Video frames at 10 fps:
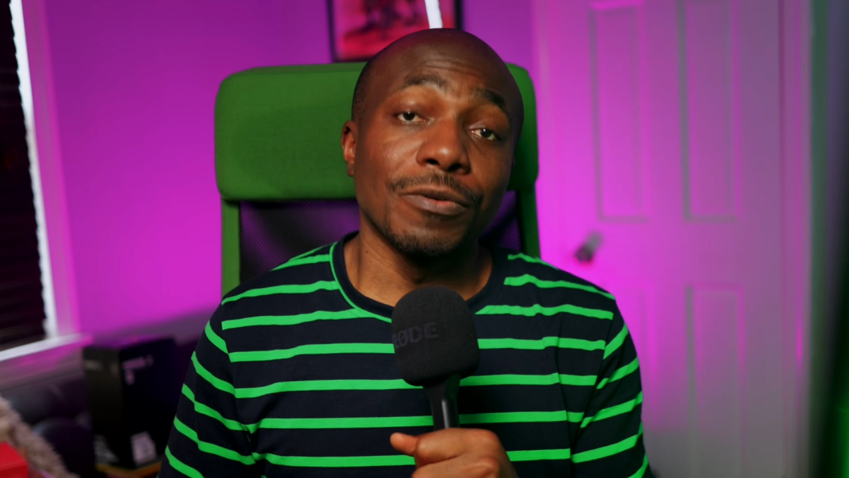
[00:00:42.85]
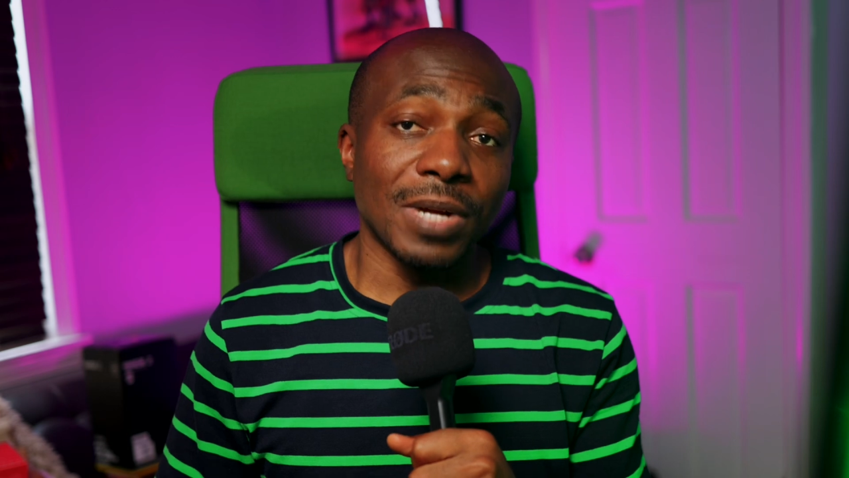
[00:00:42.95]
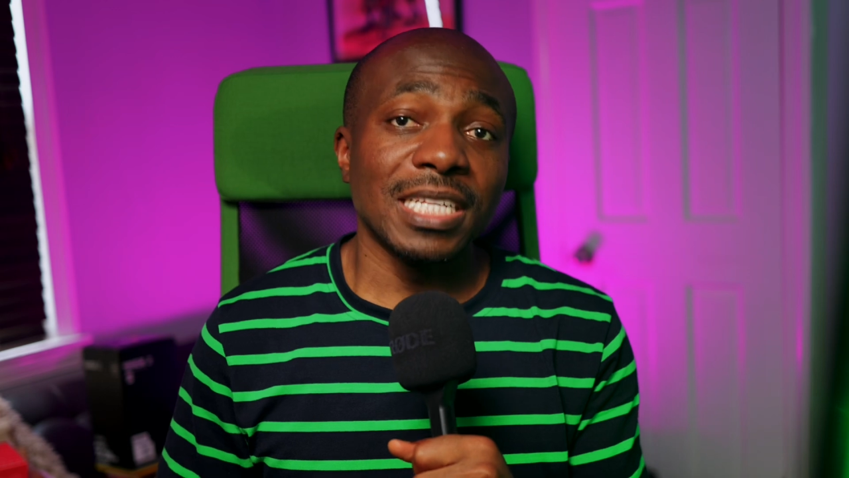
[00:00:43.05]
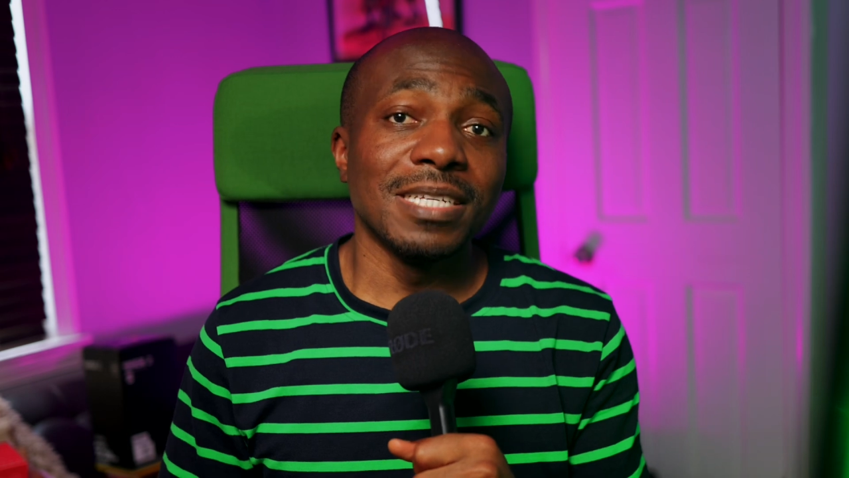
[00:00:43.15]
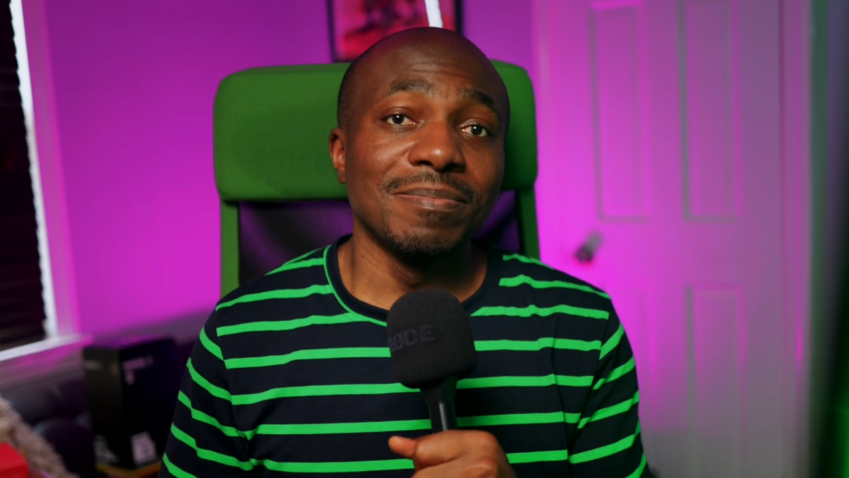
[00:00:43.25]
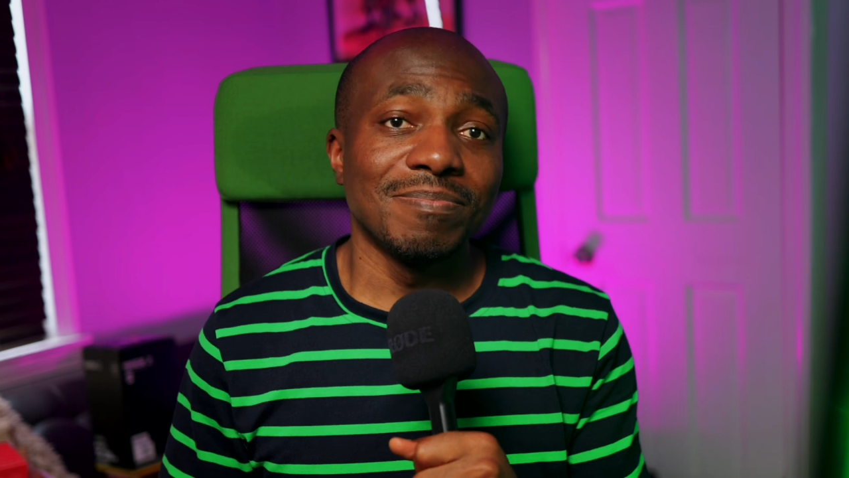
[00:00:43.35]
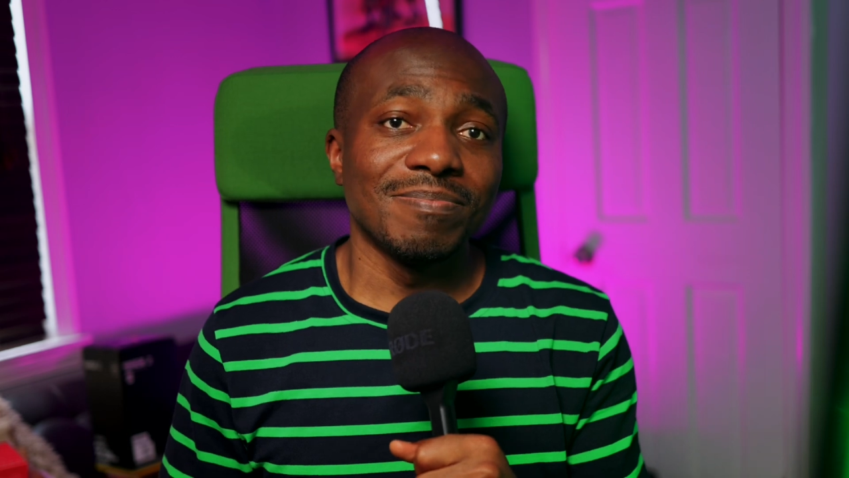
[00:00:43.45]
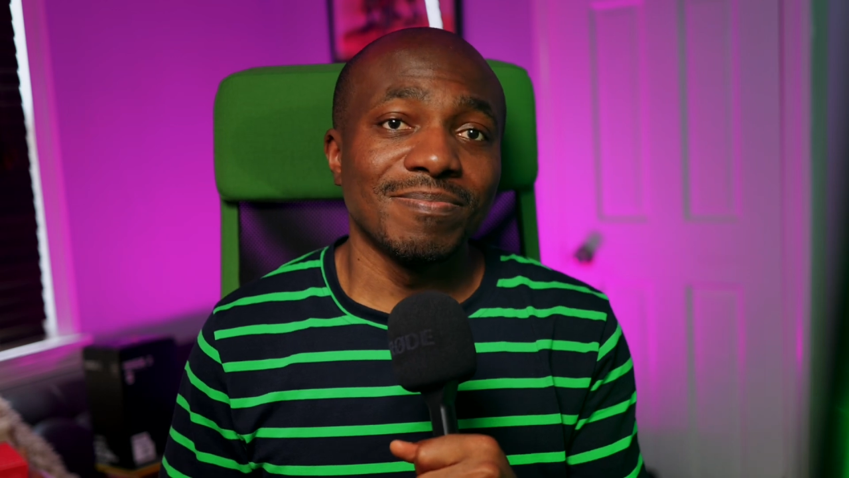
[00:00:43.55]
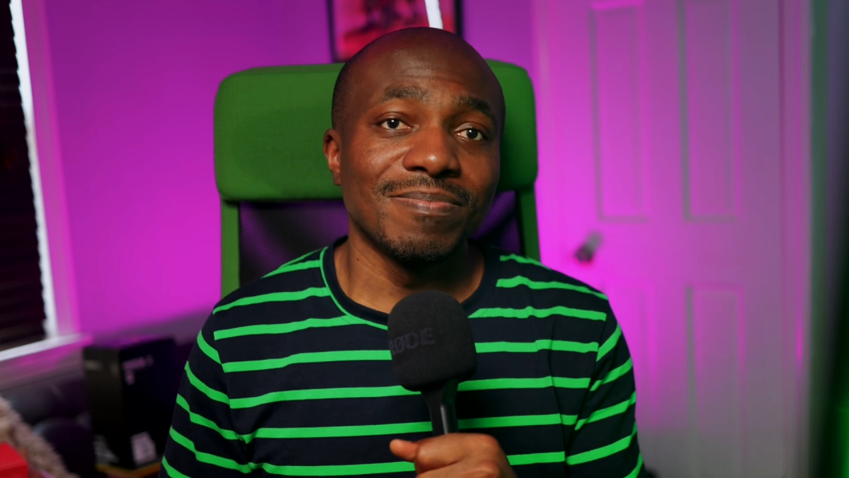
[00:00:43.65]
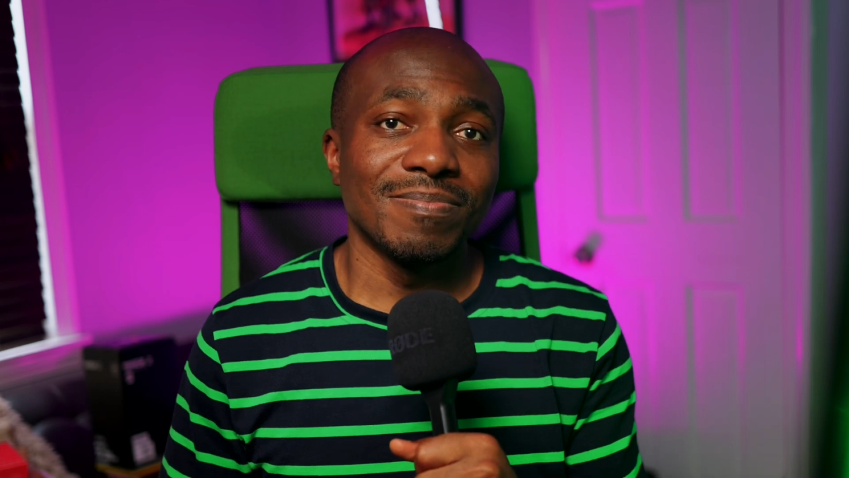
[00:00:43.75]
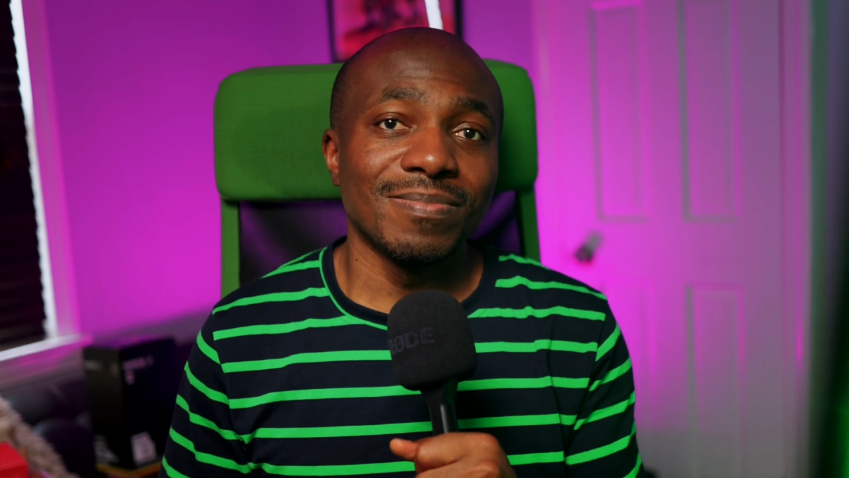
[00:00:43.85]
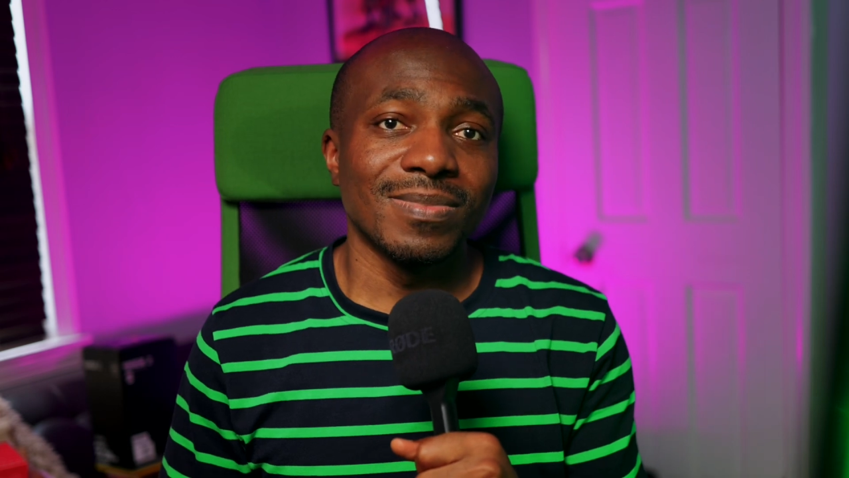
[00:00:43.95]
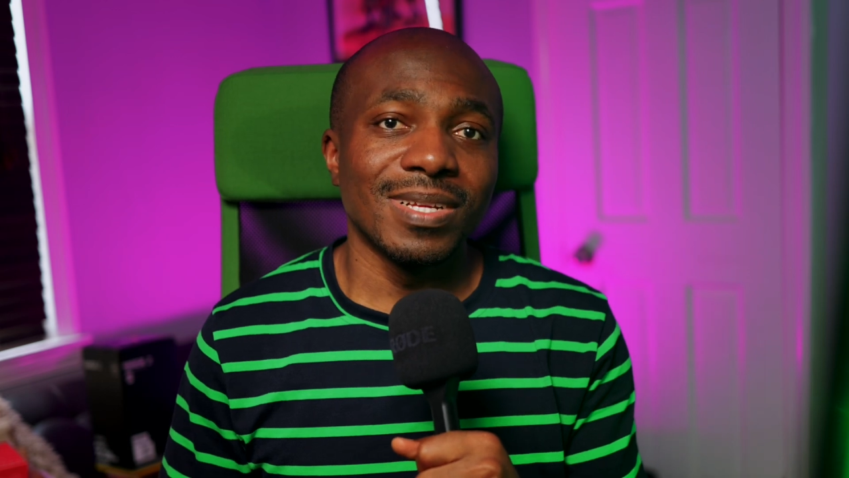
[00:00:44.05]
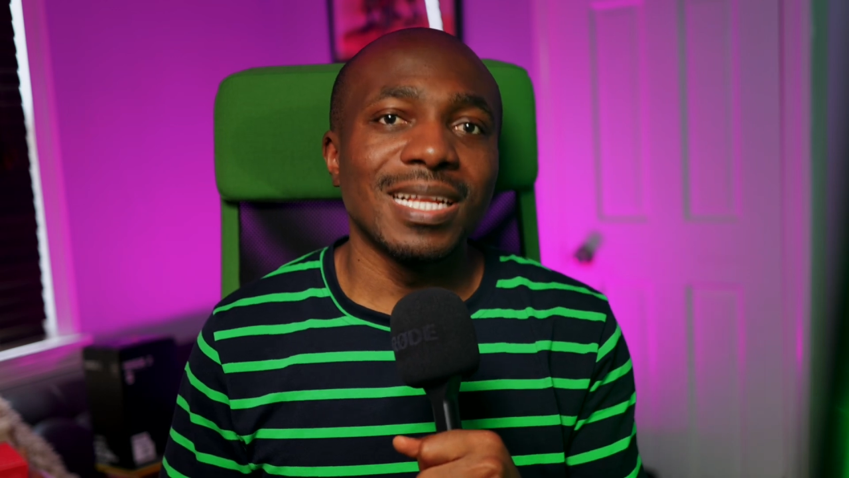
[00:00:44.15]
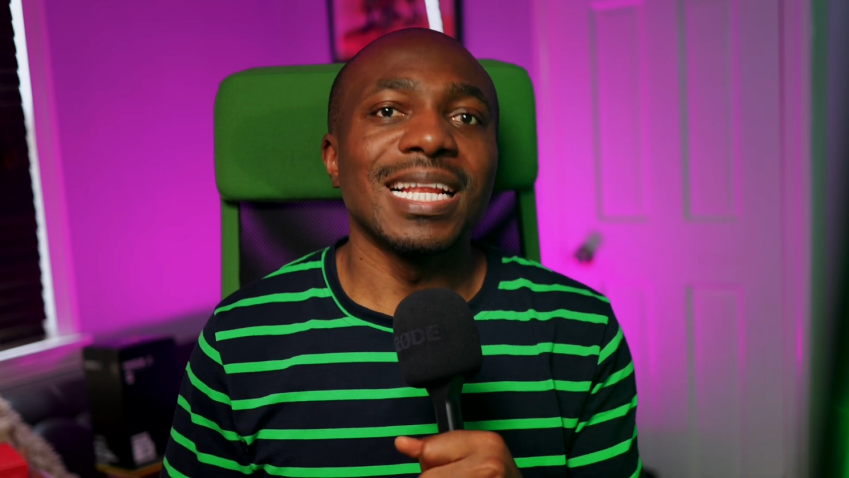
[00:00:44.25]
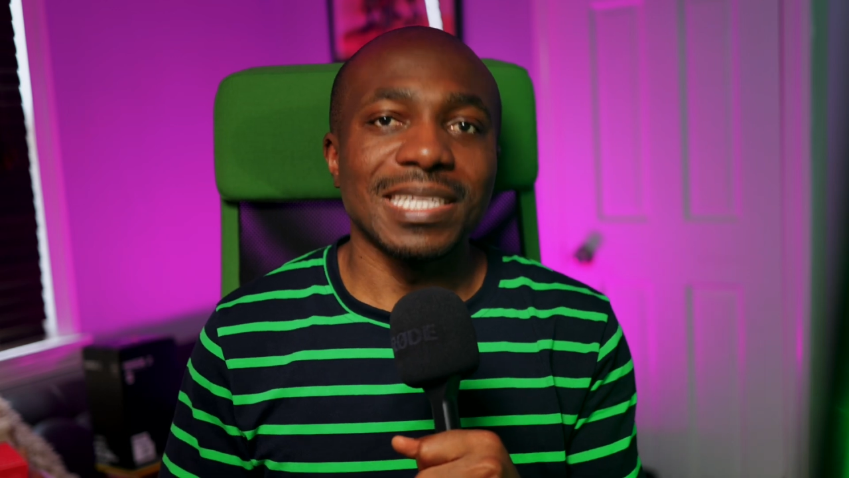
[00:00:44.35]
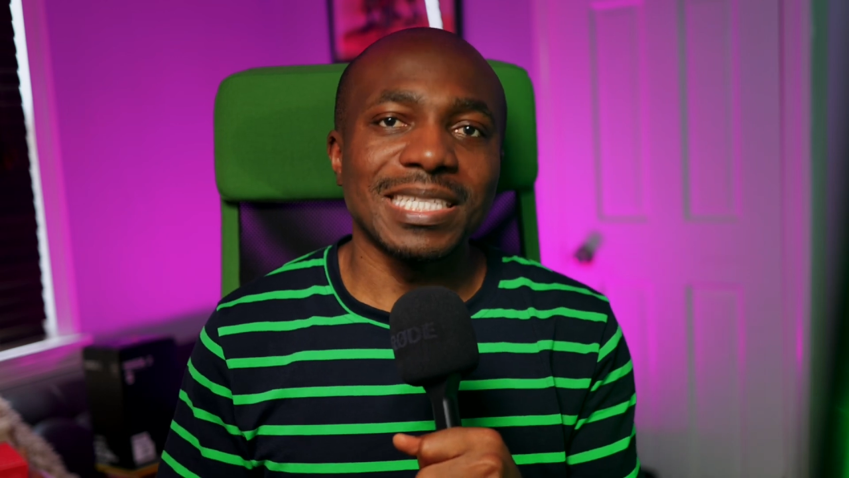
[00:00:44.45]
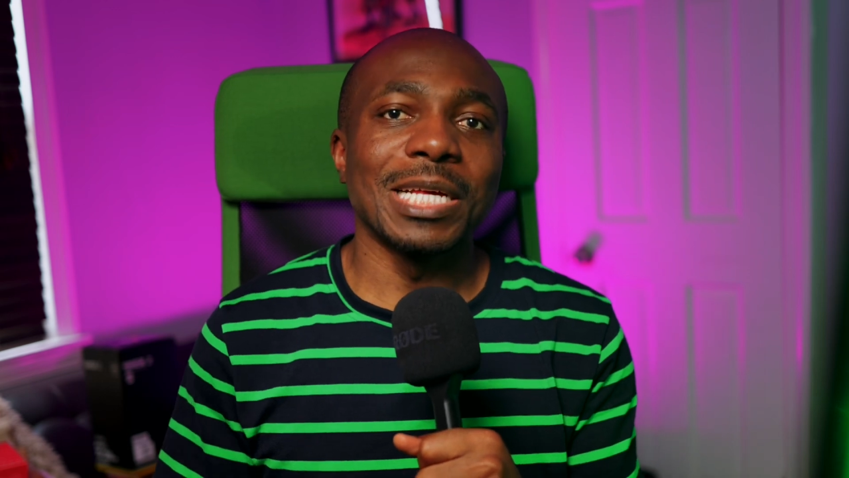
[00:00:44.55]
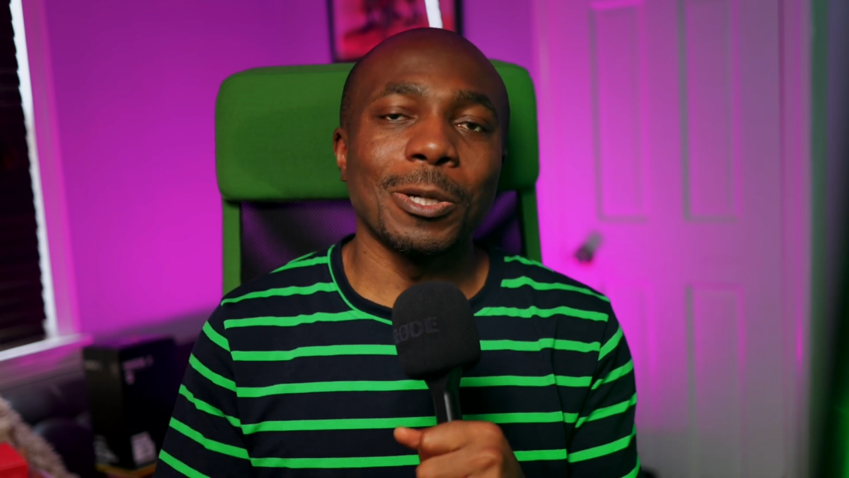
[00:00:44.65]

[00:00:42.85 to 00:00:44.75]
ready, let's get